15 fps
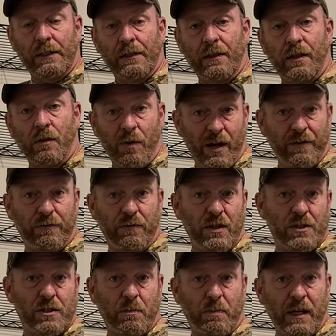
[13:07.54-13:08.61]
The wife
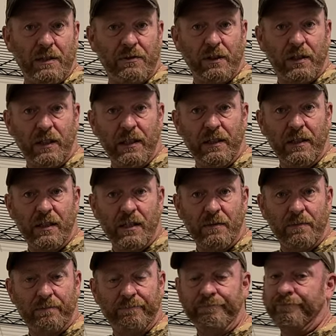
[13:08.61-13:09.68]
wants the pantry cleaned up,
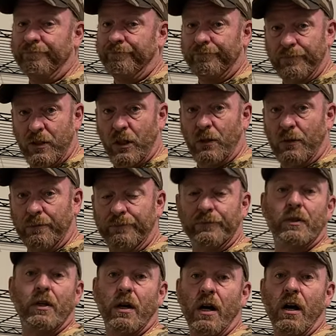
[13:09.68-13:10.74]
so
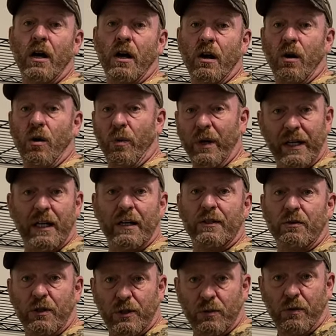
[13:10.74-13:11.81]
we got to
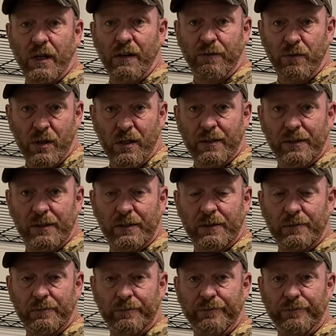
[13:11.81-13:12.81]
do what the wife wants.